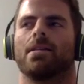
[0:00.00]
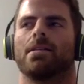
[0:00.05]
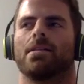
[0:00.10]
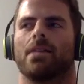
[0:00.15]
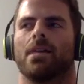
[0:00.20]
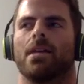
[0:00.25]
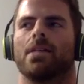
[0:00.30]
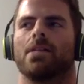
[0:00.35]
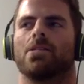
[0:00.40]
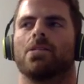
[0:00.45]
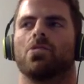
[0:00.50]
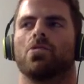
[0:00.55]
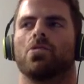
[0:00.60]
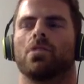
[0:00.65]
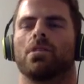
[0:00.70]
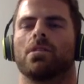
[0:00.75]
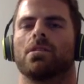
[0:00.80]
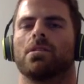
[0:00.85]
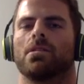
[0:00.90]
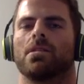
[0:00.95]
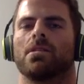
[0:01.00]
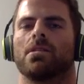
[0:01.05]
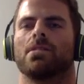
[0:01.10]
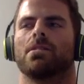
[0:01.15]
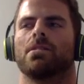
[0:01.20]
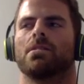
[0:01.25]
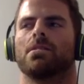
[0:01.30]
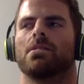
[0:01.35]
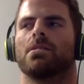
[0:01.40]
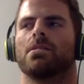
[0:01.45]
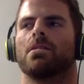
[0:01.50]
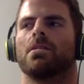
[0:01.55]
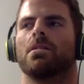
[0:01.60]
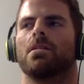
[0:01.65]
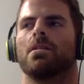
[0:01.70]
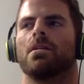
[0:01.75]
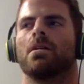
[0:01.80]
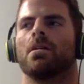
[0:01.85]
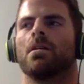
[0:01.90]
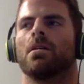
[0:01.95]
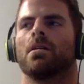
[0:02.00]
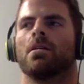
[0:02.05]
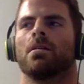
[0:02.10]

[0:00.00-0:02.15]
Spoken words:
it's led to consistency